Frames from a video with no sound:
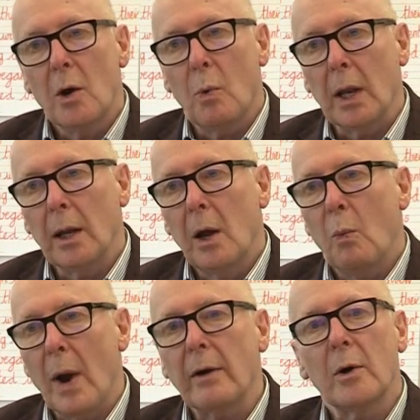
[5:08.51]
well,
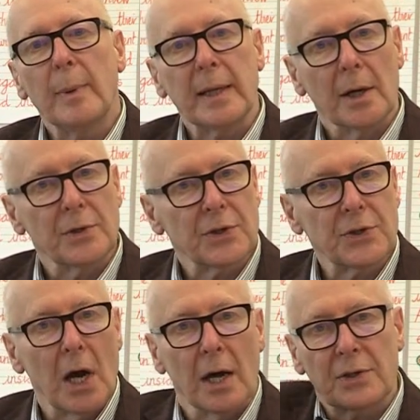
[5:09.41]
where are we going to
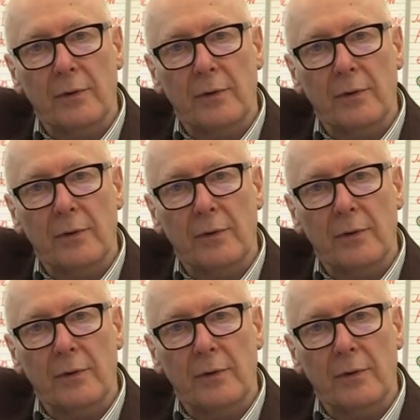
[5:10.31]
start?